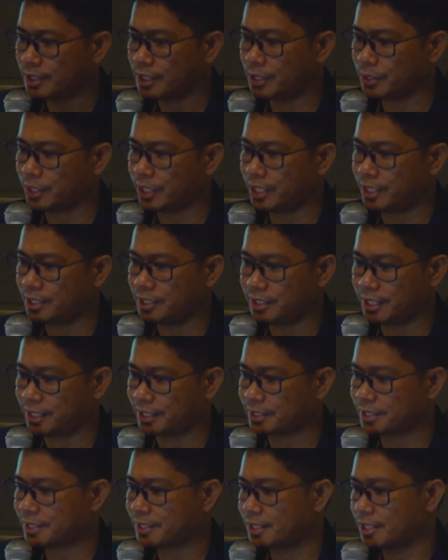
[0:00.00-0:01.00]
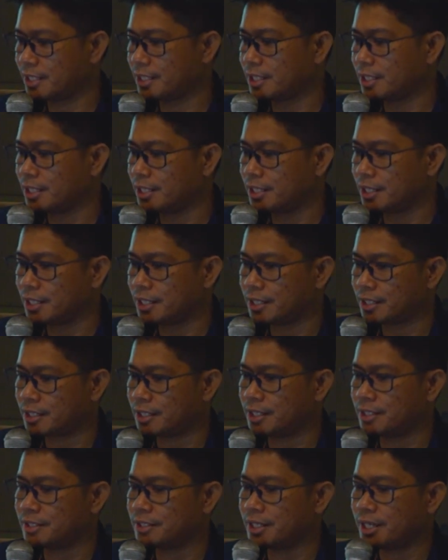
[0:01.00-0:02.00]
Okay, next,
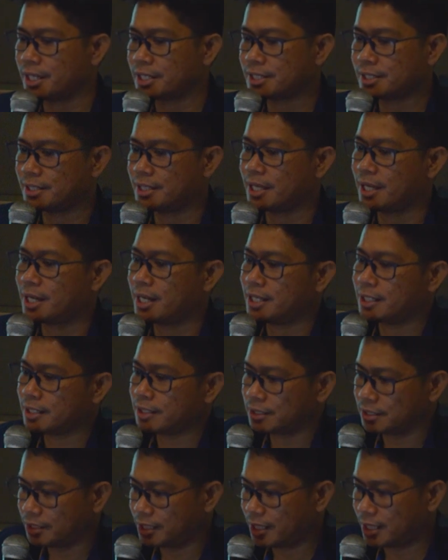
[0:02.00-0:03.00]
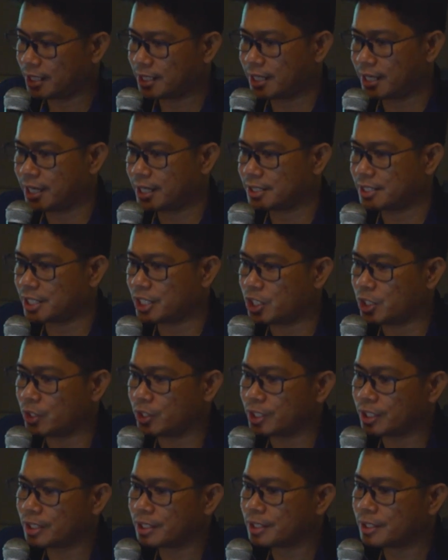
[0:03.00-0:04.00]
context that
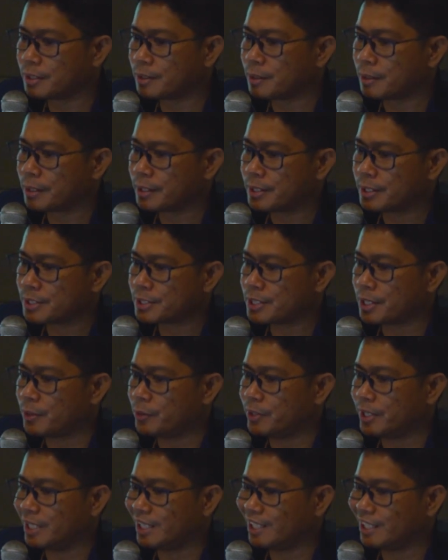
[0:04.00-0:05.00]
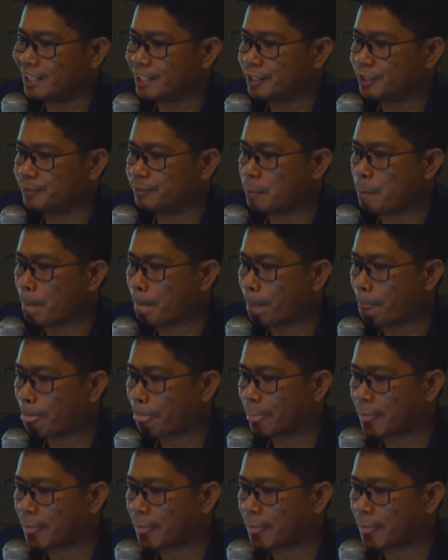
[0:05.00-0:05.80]
execute. So in